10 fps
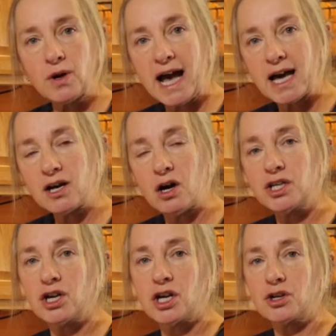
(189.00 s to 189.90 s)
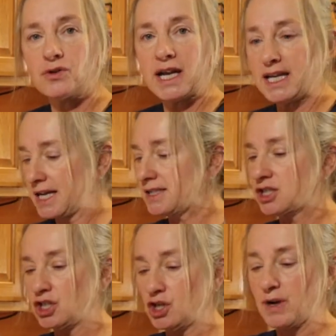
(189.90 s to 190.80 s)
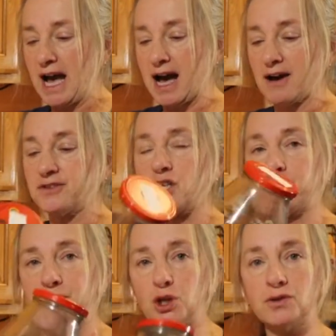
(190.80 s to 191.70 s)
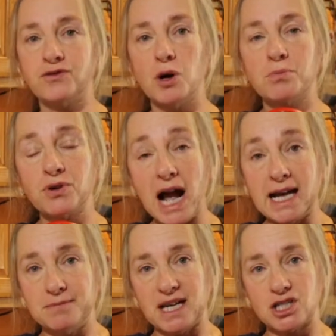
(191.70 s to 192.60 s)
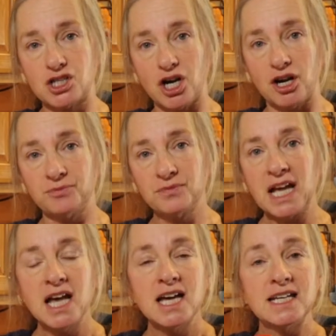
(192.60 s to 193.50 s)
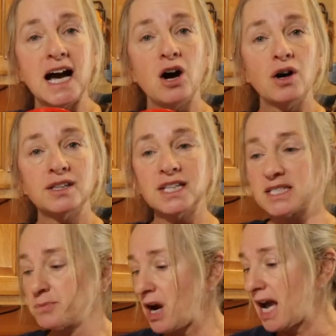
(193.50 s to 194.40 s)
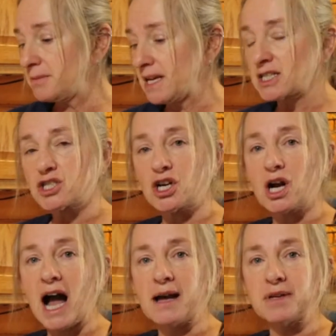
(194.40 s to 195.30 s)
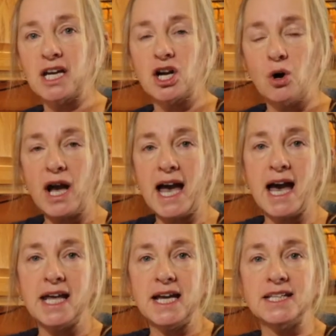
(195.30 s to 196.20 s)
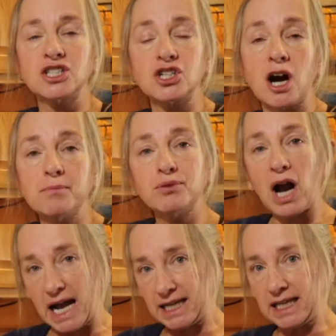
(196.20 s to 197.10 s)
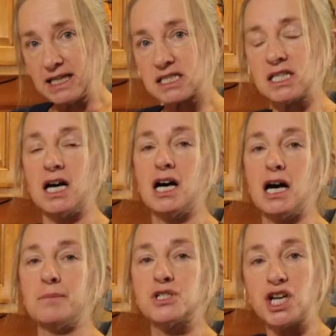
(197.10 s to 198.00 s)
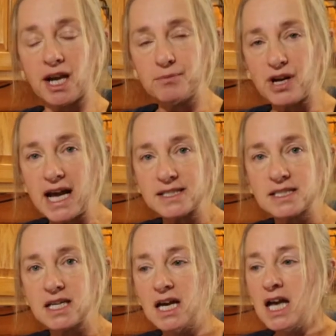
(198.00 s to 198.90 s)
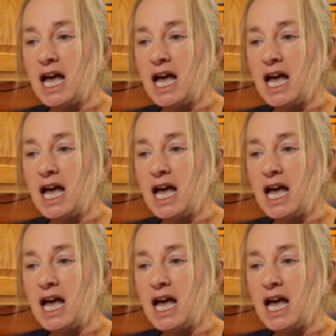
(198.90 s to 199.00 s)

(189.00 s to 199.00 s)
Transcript: you add all your ingredients, you have your beautiful brine mixture. Now, this brine mixture, I'm going to go ahead and start brining some chicken breast,